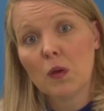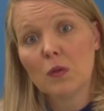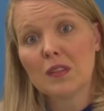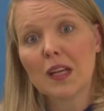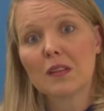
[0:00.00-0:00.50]
we
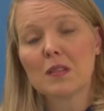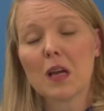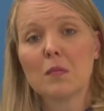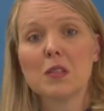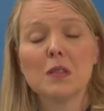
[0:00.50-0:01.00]
will take the
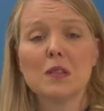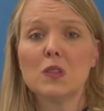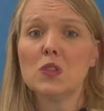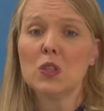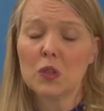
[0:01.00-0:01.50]
time to
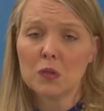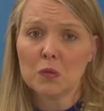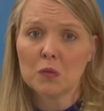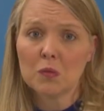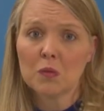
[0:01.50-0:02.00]
listen to you.
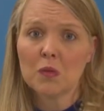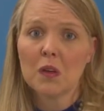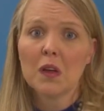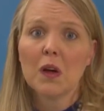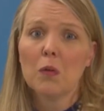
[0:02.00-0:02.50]

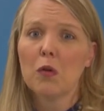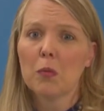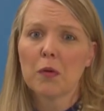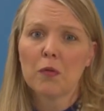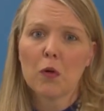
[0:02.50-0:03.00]
We will
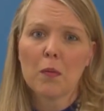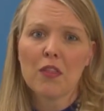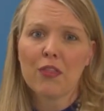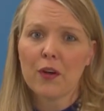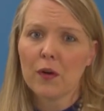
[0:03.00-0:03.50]
perform a
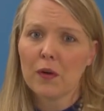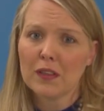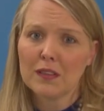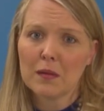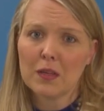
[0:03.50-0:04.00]
thorough
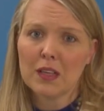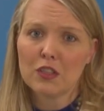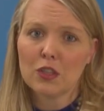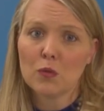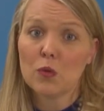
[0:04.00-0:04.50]

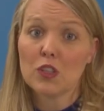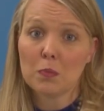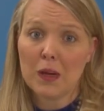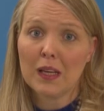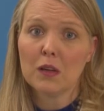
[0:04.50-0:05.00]
examination, which
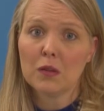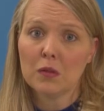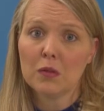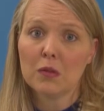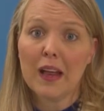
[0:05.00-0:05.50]
may
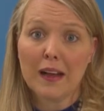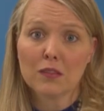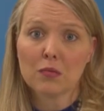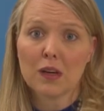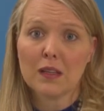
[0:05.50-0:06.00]
include
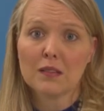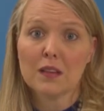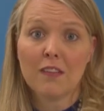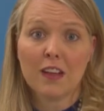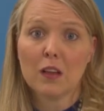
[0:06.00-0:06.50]
x rays
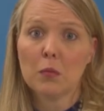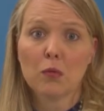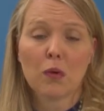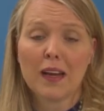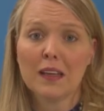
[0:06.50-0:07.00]
available
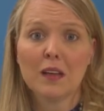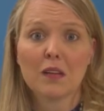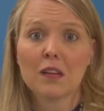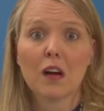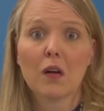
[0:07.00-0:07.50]
right
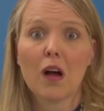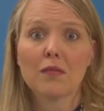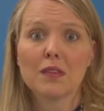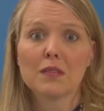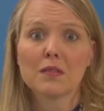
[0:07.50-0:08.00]
here in our
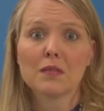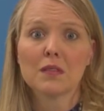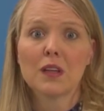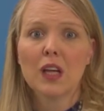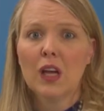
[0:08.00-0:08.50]
office.
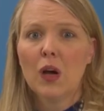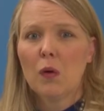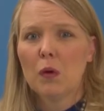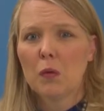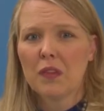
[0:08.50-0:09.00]

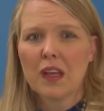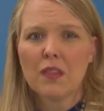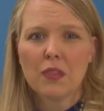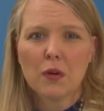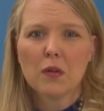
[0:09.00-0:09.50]
We will
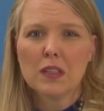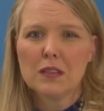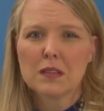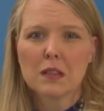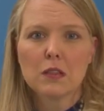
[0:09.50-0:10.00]
then thoroughly
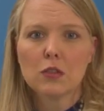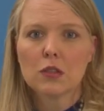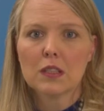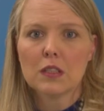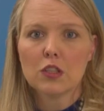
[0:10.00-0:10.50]
discuss your
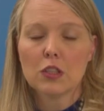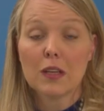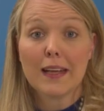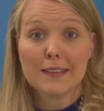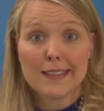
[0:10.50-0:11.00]
condition,
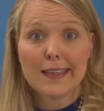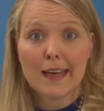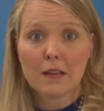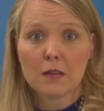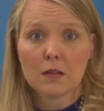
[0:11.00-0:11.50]
and
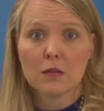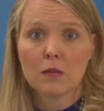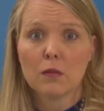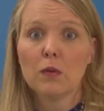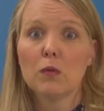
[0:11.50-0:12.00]
together
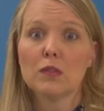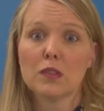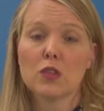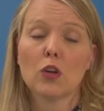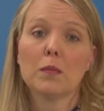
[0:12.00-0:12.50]
we will
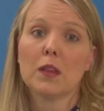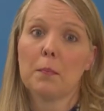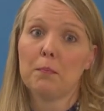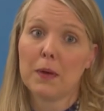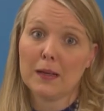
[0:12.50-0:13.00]
determine the
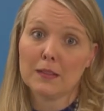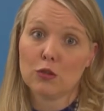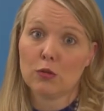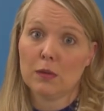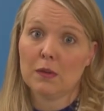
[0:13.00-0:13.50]
best
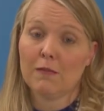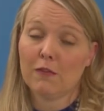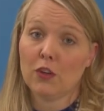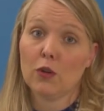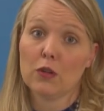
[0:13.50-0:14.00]
treatment
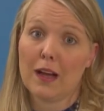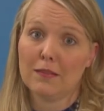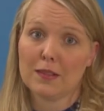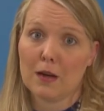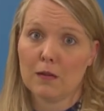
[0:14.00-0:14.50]
for your
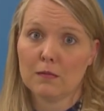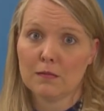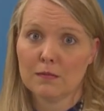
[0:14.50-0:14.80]
lifestyle.